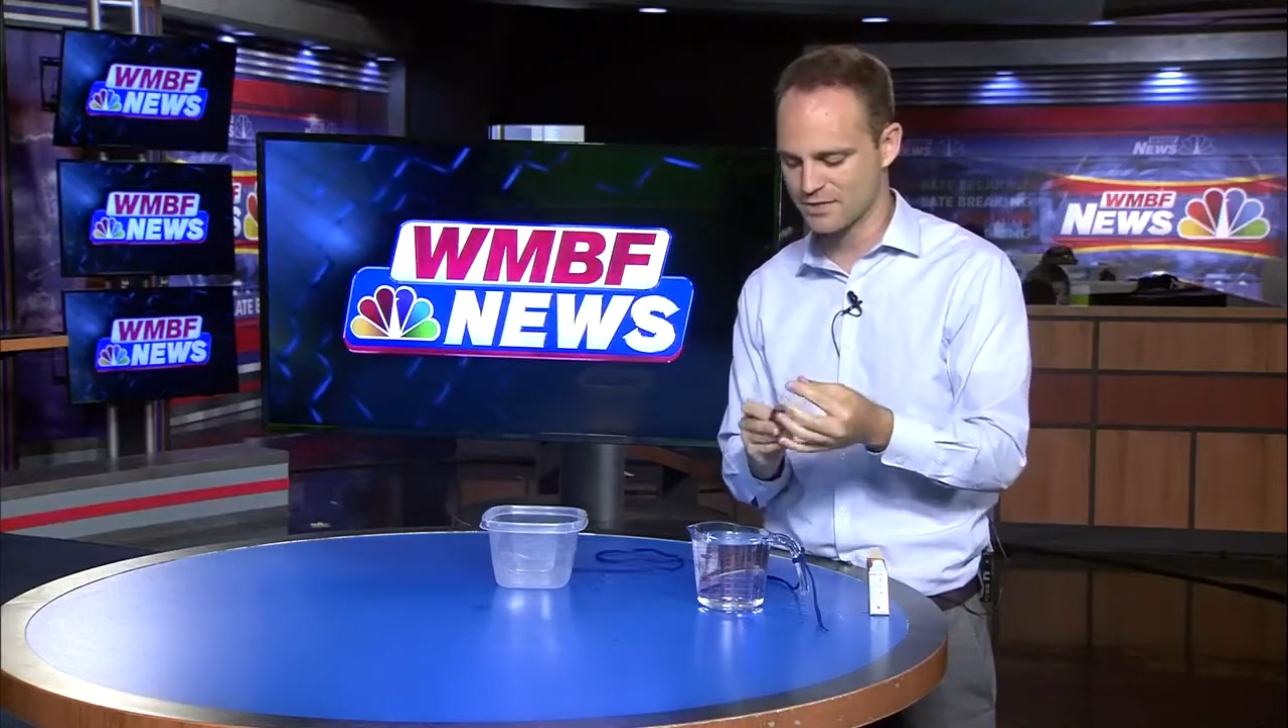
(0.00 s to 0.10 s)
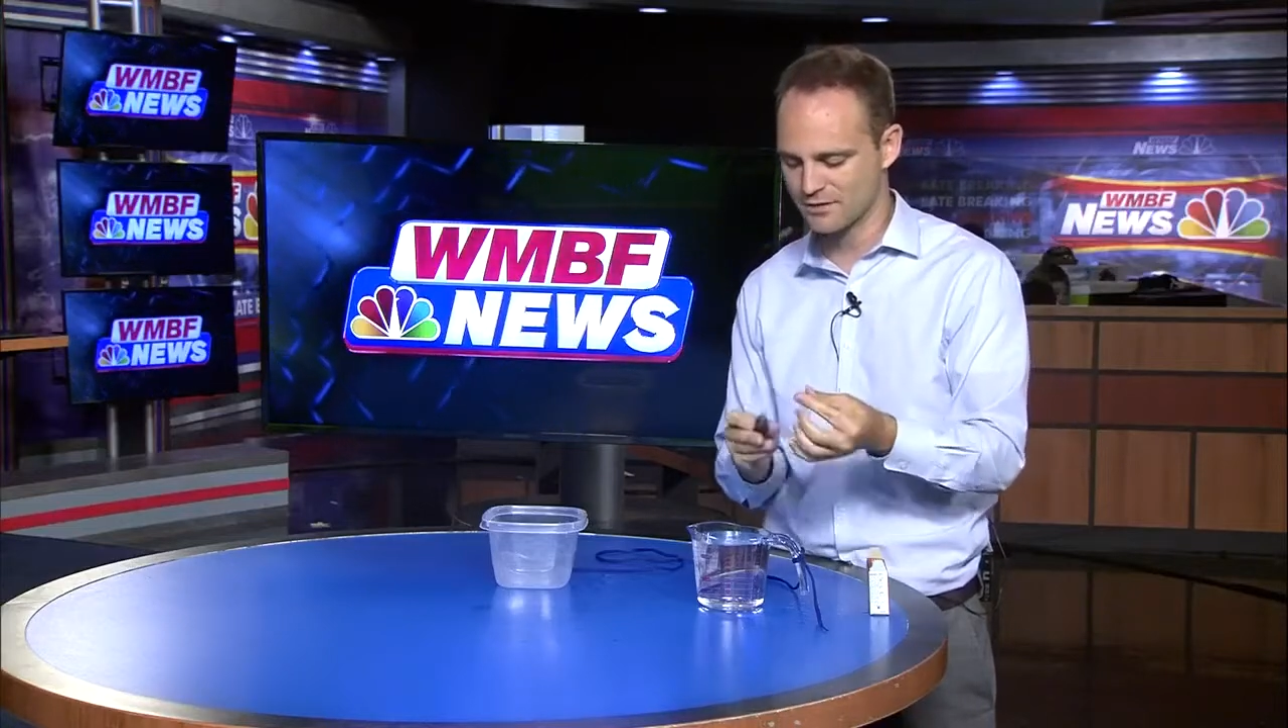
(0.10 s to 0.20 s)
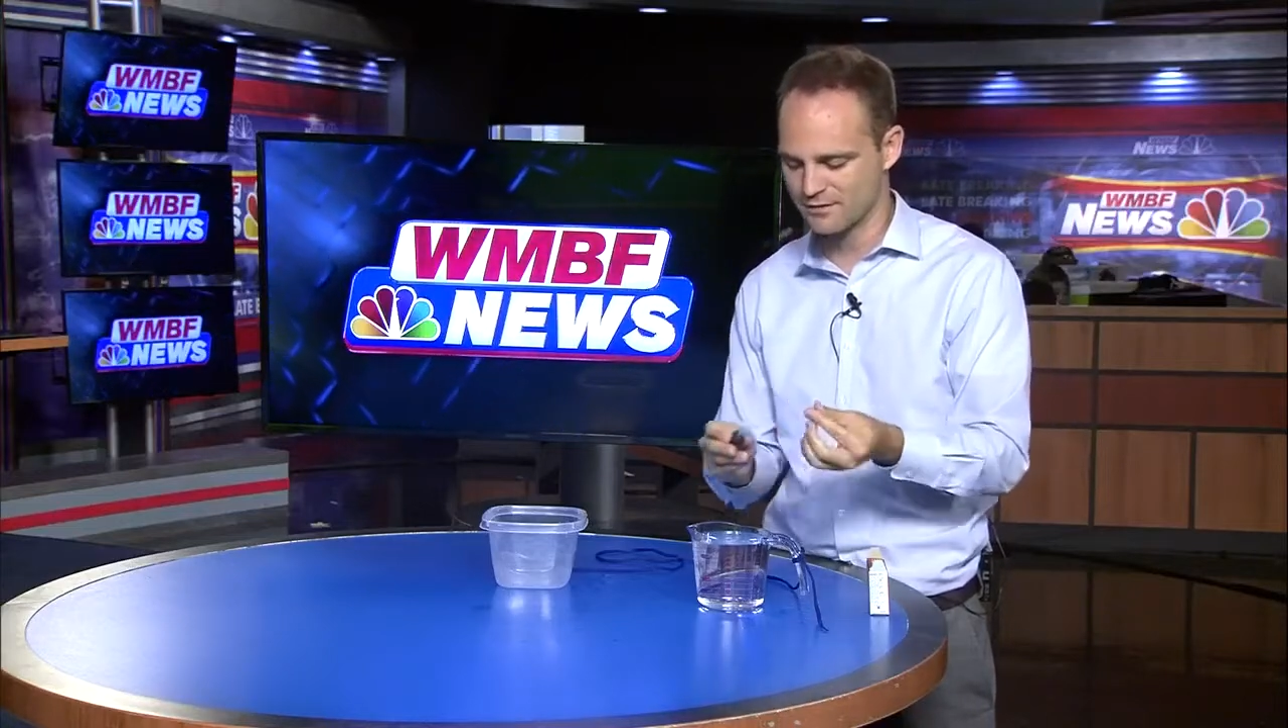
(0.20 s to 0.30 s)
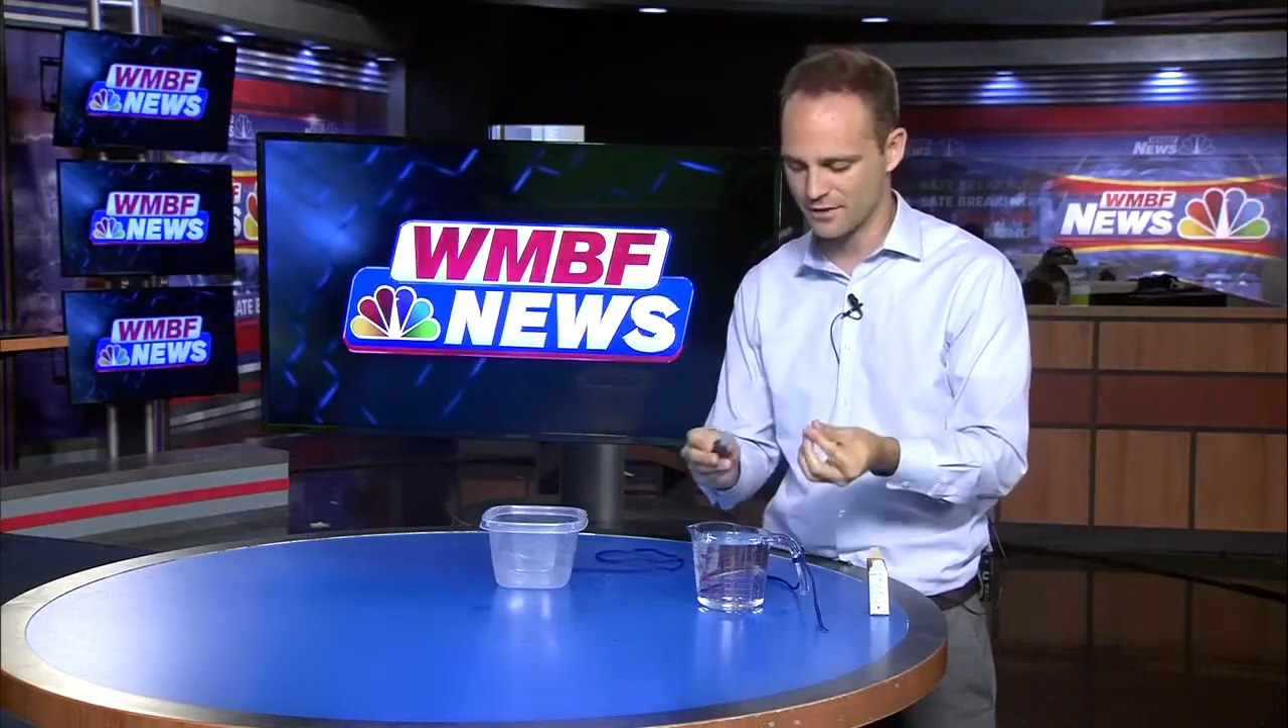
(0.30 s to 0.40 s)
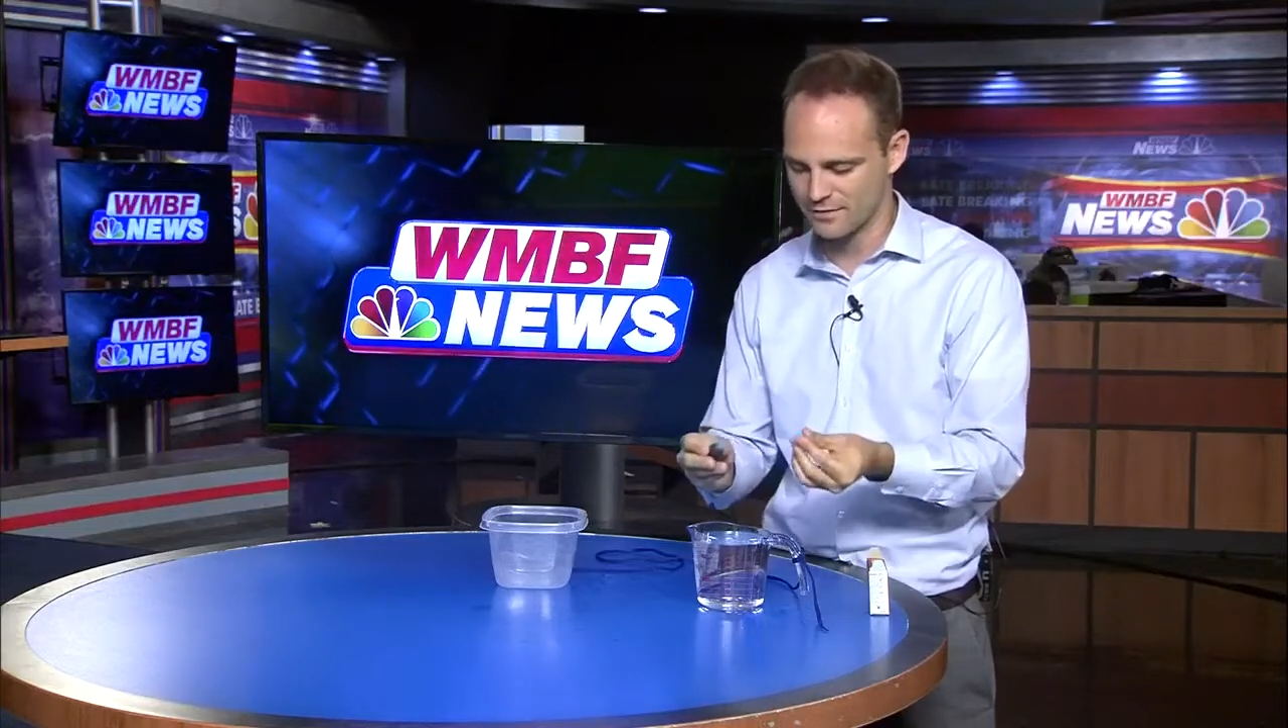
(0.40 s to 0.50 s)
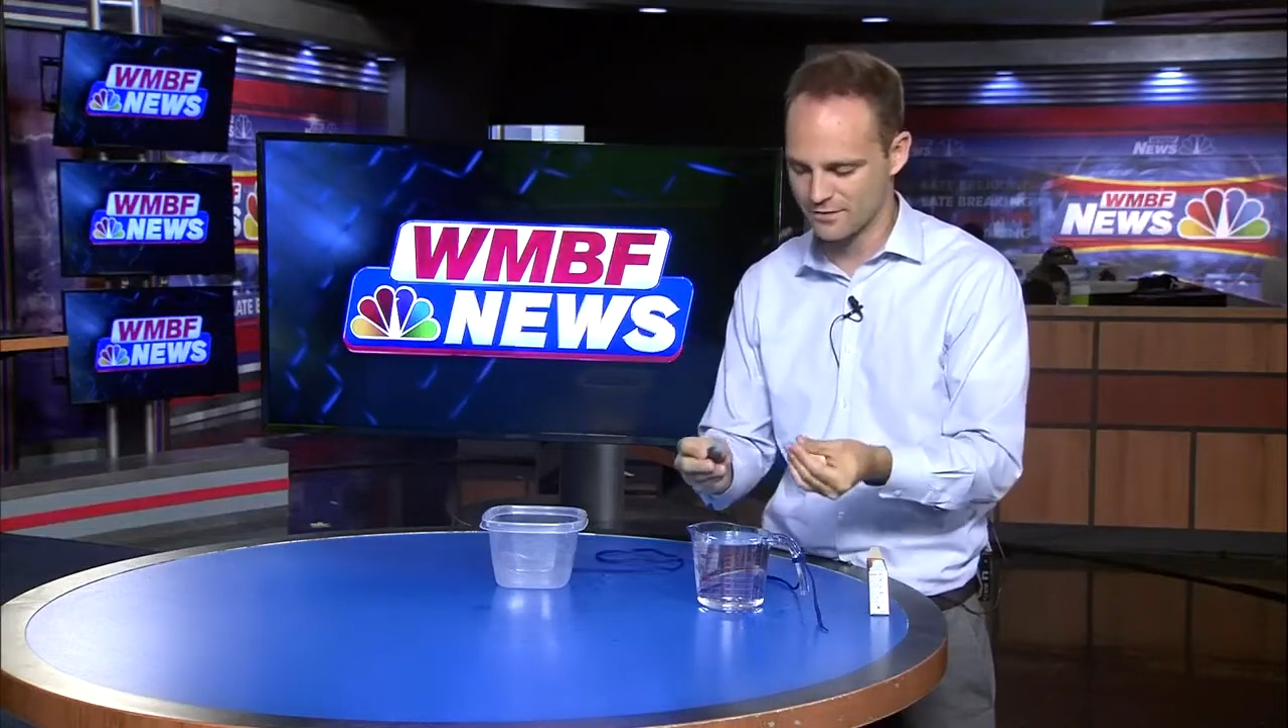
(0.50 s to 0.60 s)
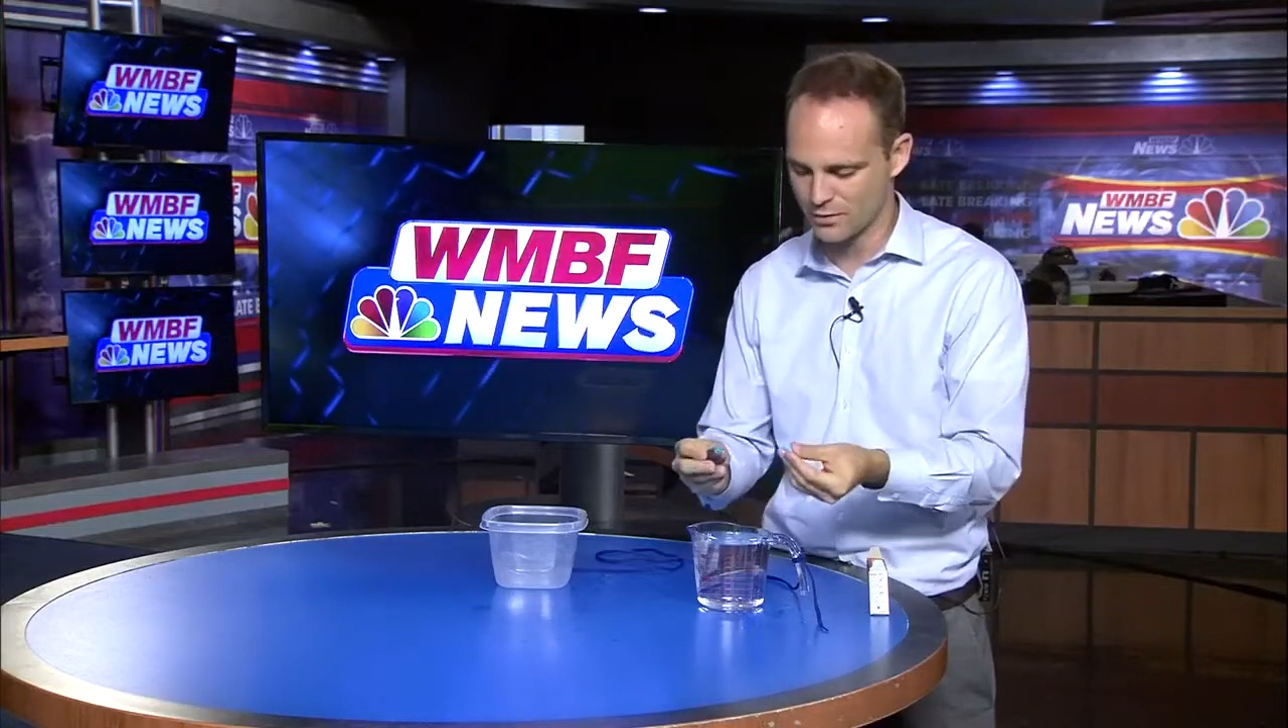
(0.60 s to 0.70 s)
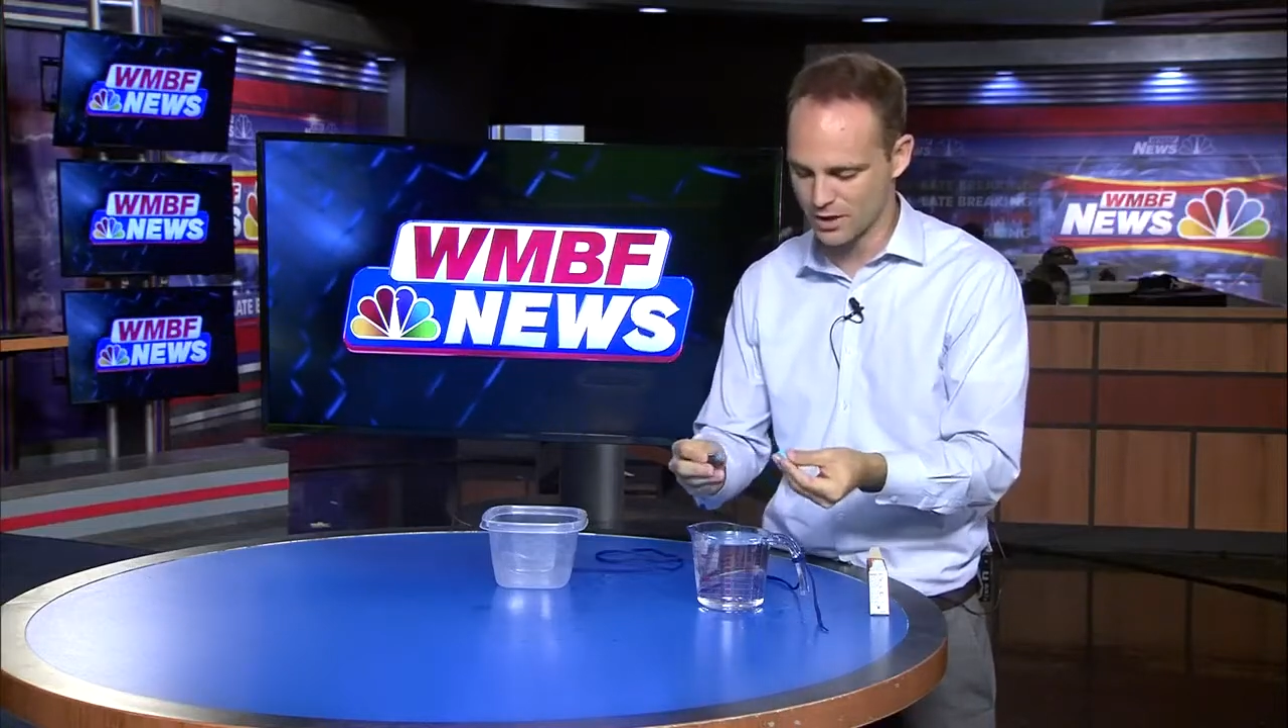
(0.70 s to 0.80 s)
of food